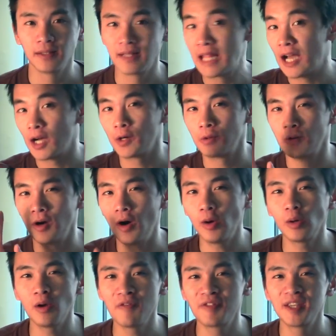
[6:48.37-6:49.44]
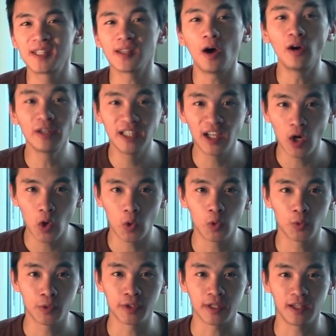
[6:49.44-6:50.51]
Now, all of this only
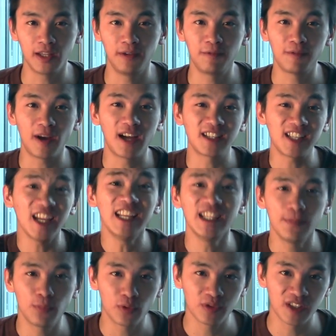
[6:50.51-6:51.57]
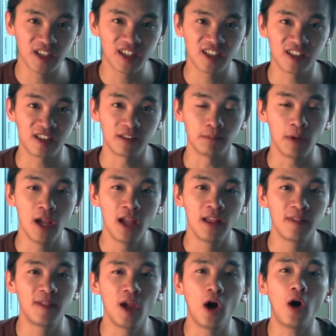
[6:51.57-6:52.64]
holds if at any point in time
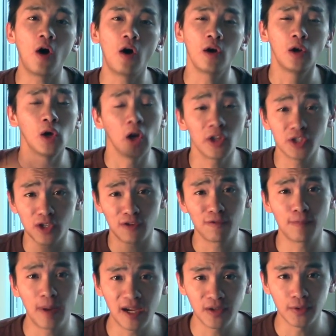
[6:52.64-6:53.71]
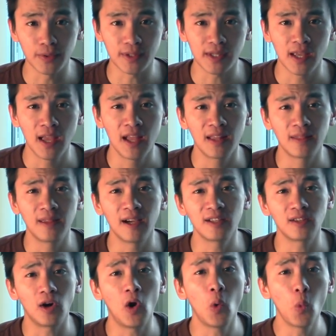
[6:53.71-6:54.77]
there are lots of miners that
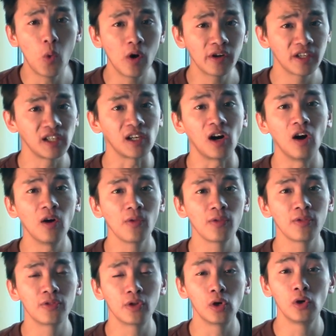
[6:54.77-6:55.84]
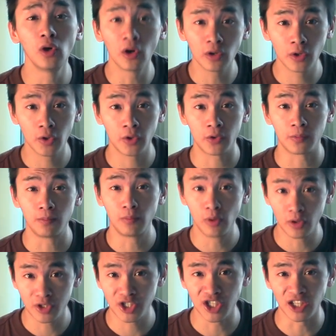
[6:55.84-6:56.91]
are working on the longer
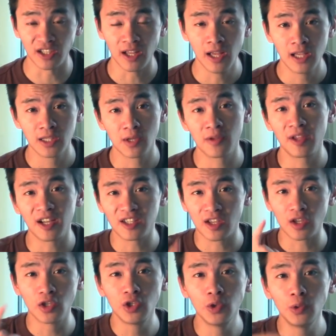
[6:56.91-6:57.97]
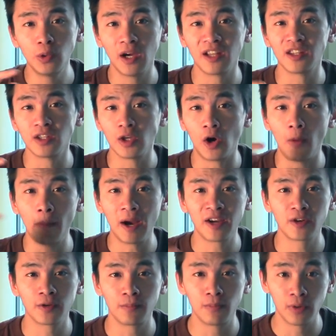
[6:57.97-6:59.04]
blockchain so that you and your
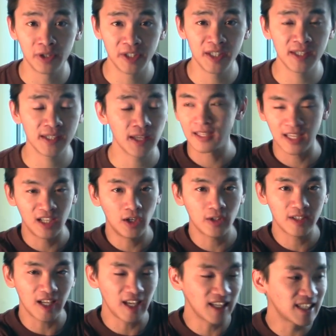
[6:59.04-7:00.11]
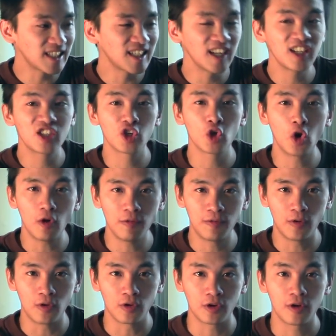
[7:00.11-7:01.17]
miner buddies cannot extend your
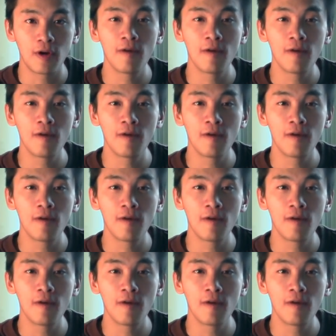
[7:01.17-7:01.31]
fork